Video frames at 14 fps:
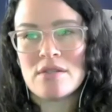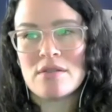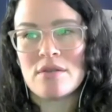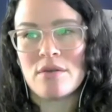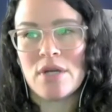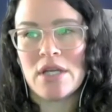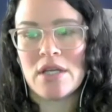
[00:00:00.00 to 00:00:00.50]

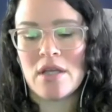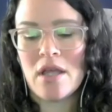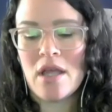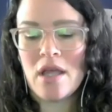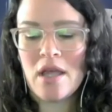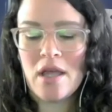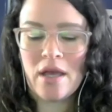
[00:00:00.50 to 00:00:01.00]
So
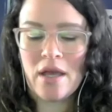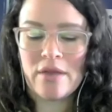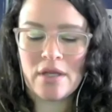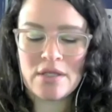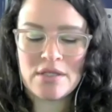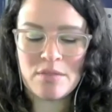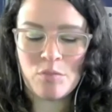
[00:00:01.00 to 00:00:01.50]
I
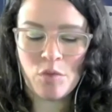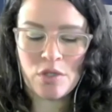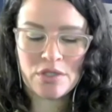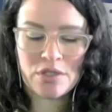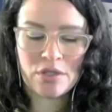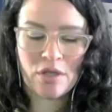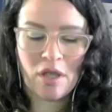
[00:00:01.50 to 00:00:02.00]
think it's
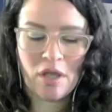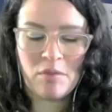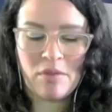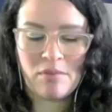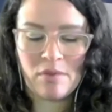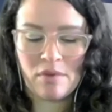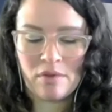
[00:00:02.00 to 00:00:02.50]
important to look at
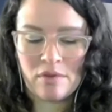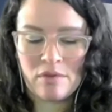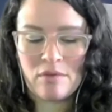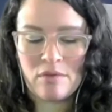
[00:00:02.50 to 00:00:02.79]
people